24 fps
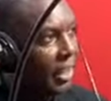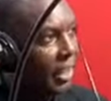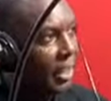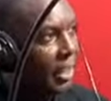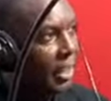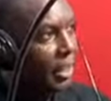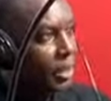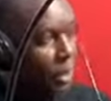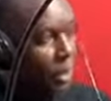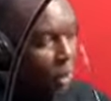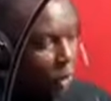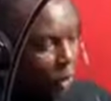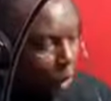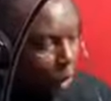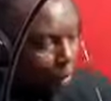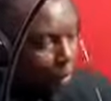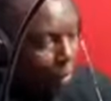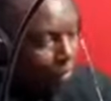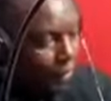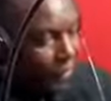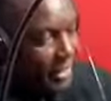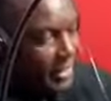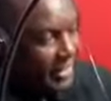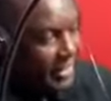Some
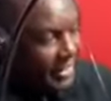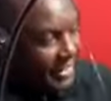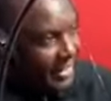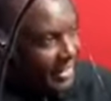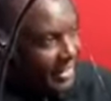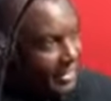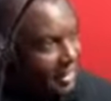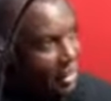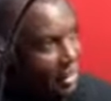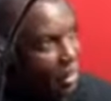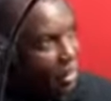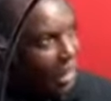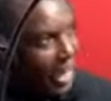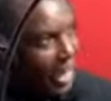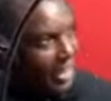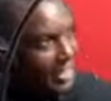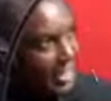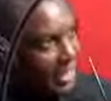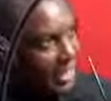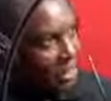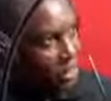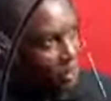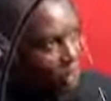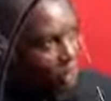of these things, I
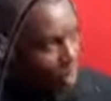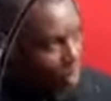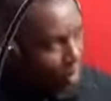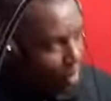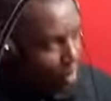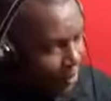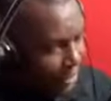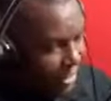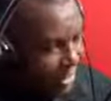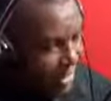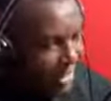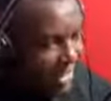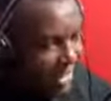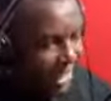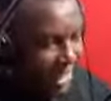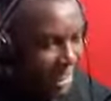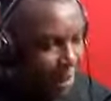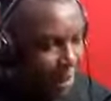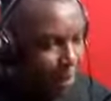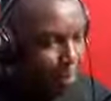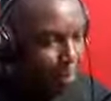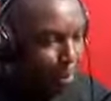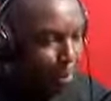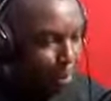said, some of these
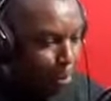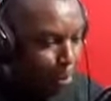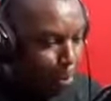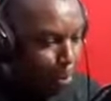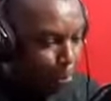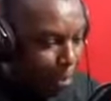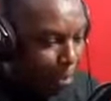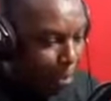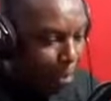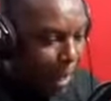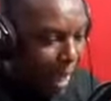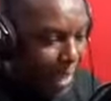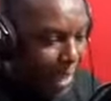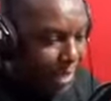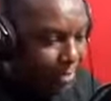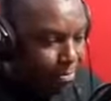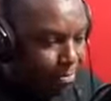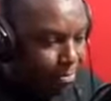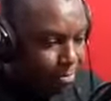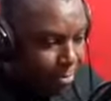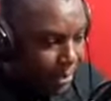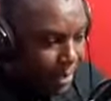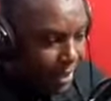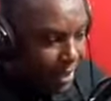things might
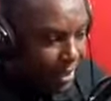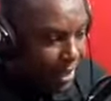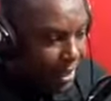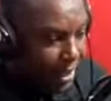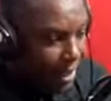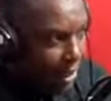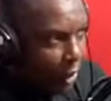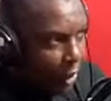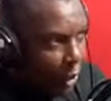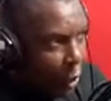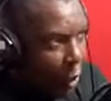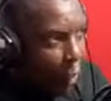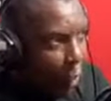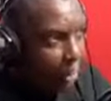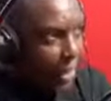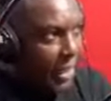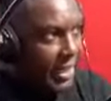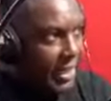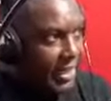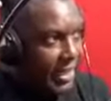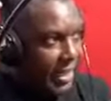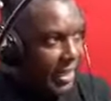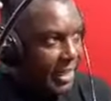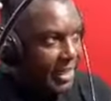be
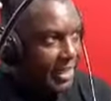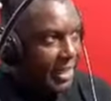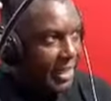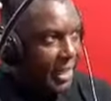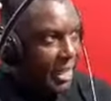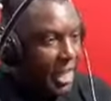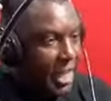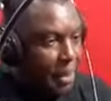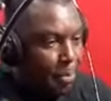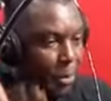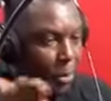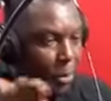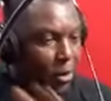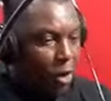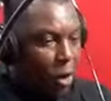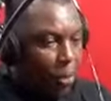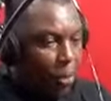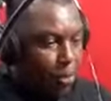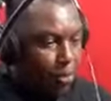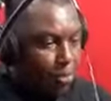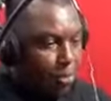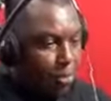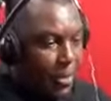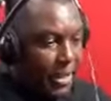connected. It may
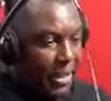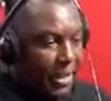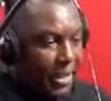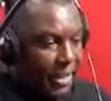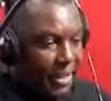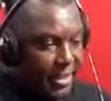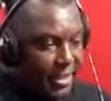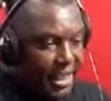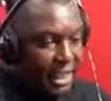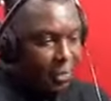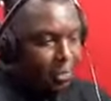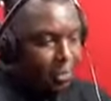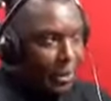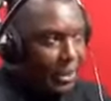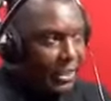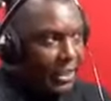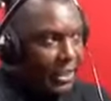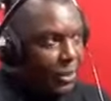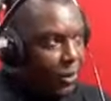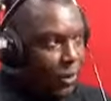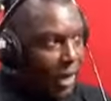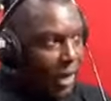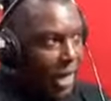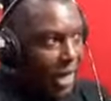not be this
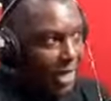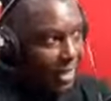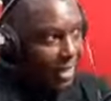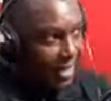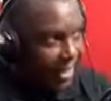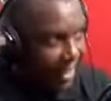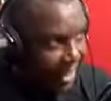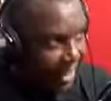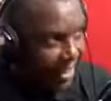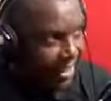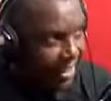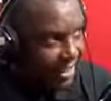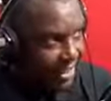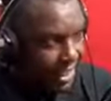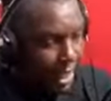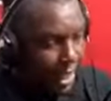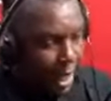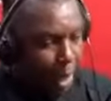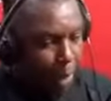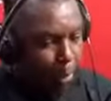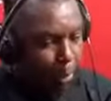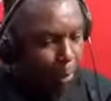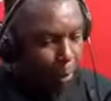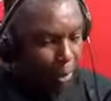particular case,
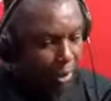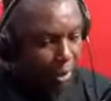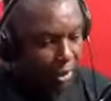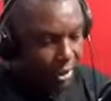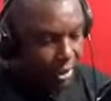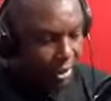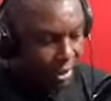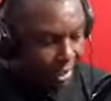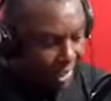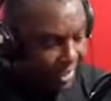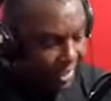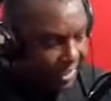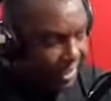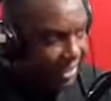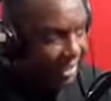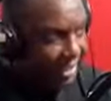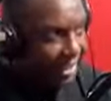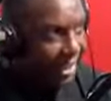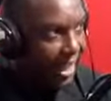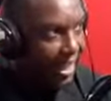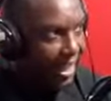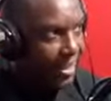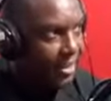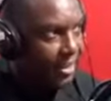but
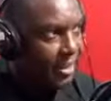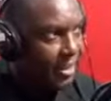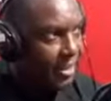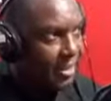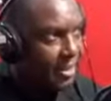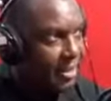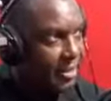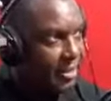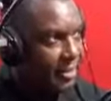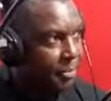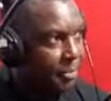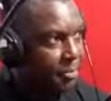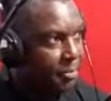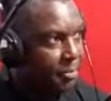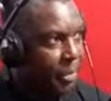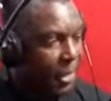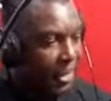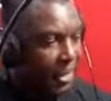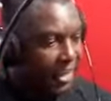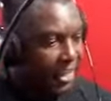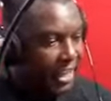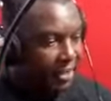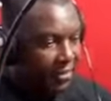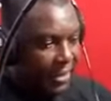cases like this.
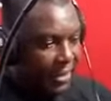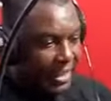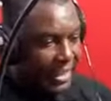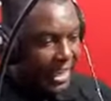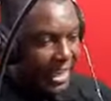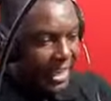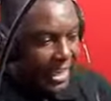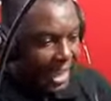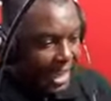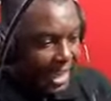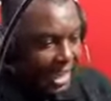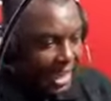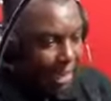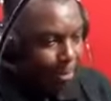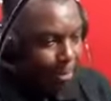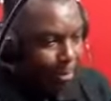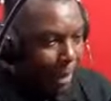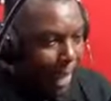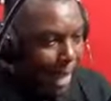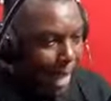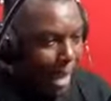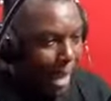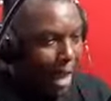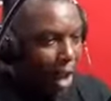Given the
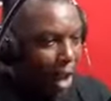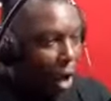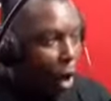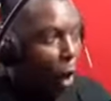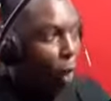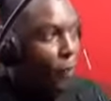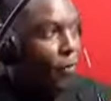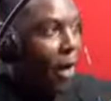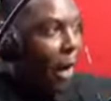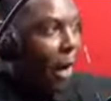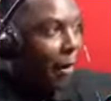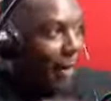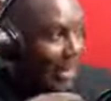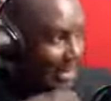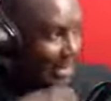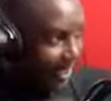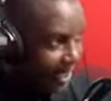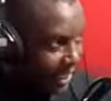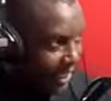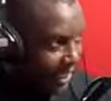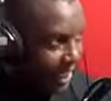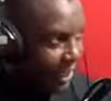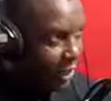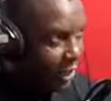caliber of our
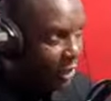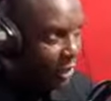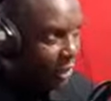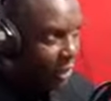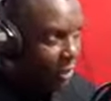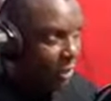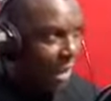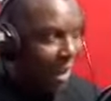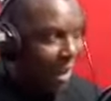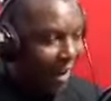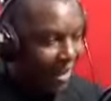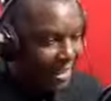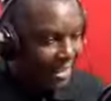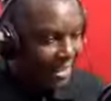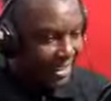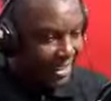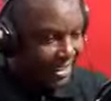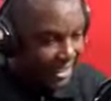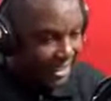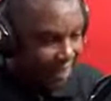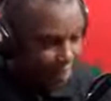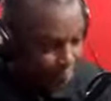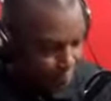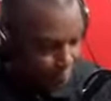senators, our
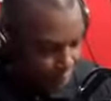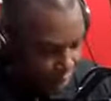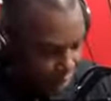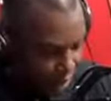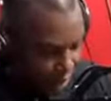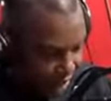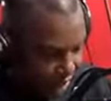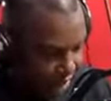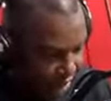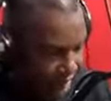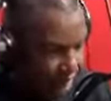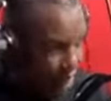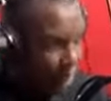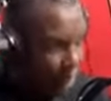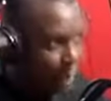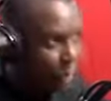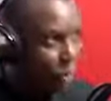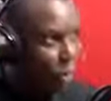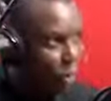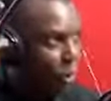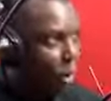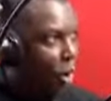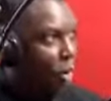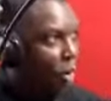distinguished
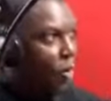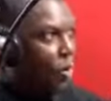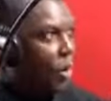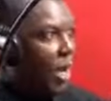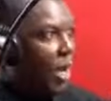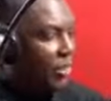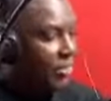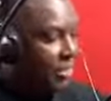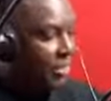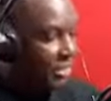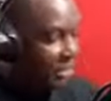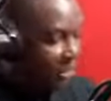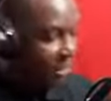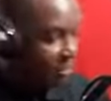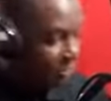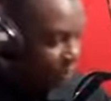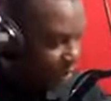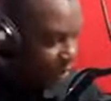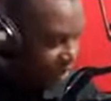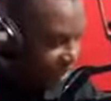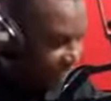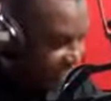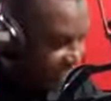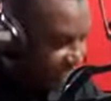senators, we all know how
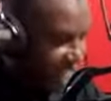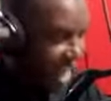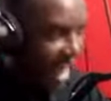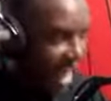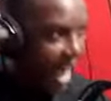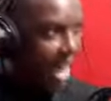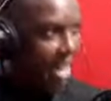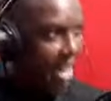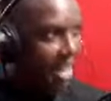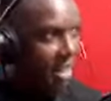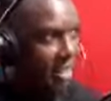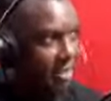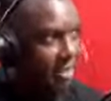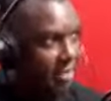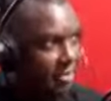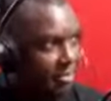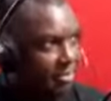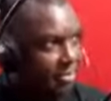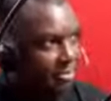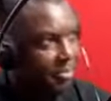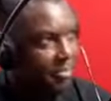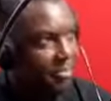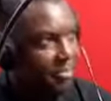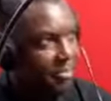distinguished they are.
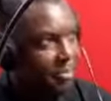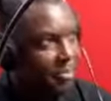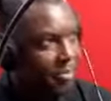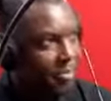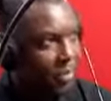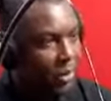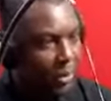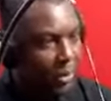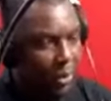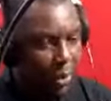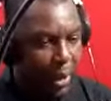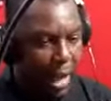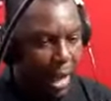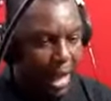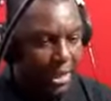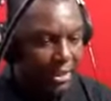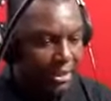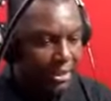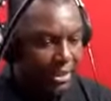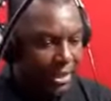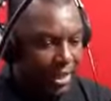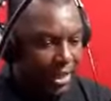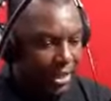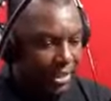So,
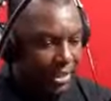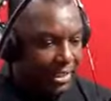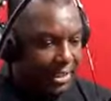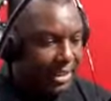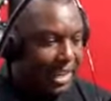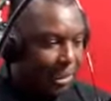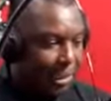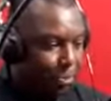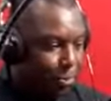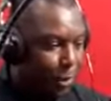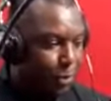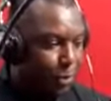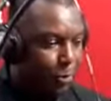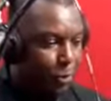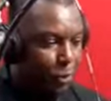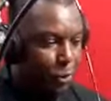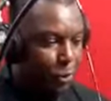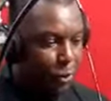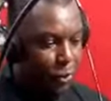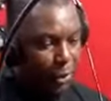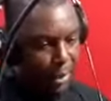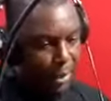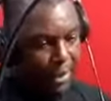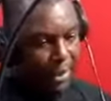and these are the people
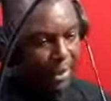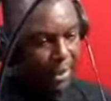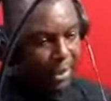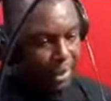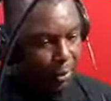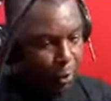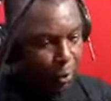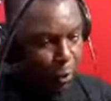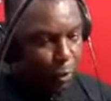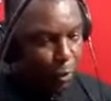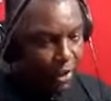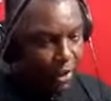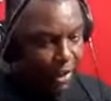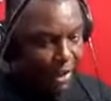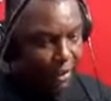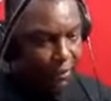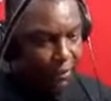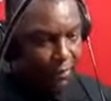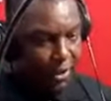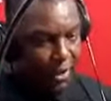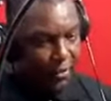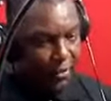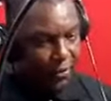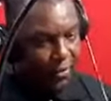you think will
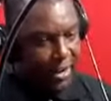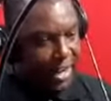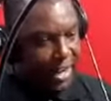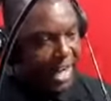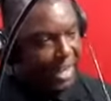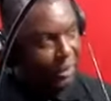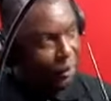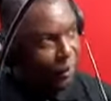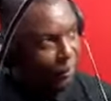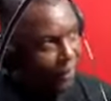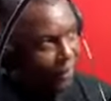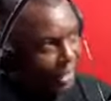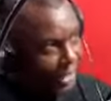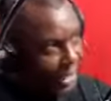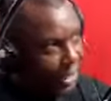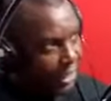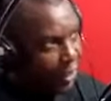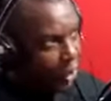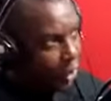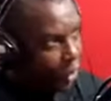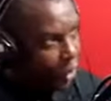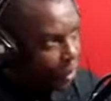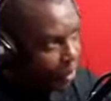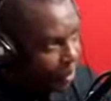give a free hand to fighting
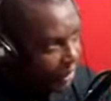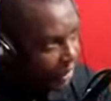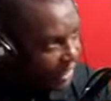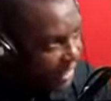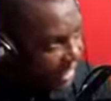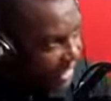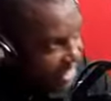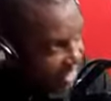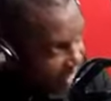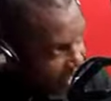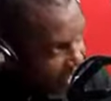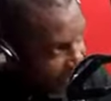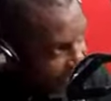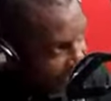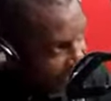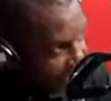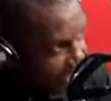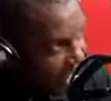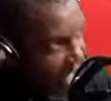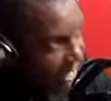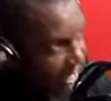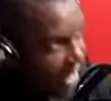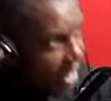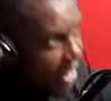corruption in
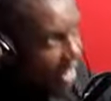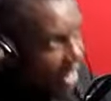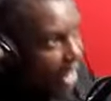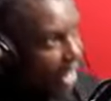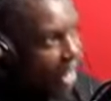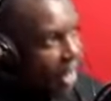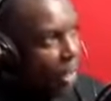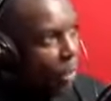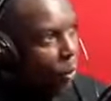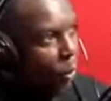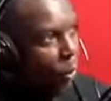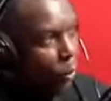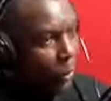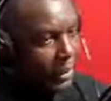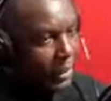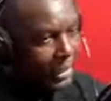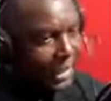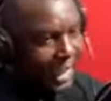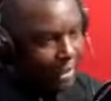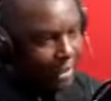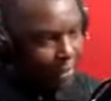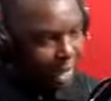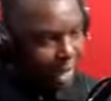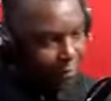Nigeria
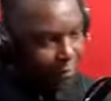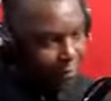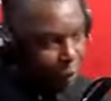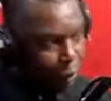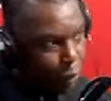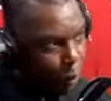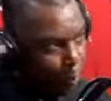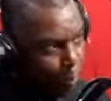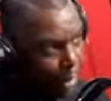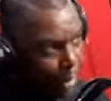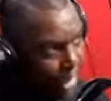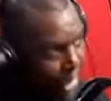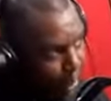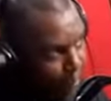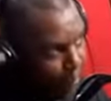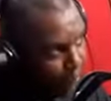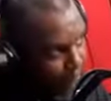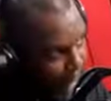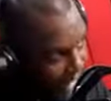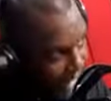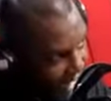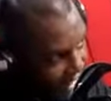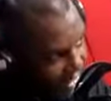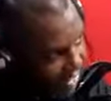without having to pay a
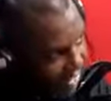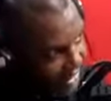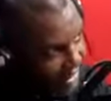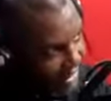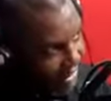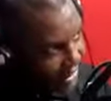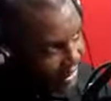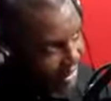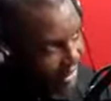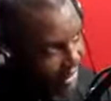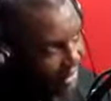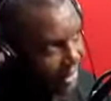price?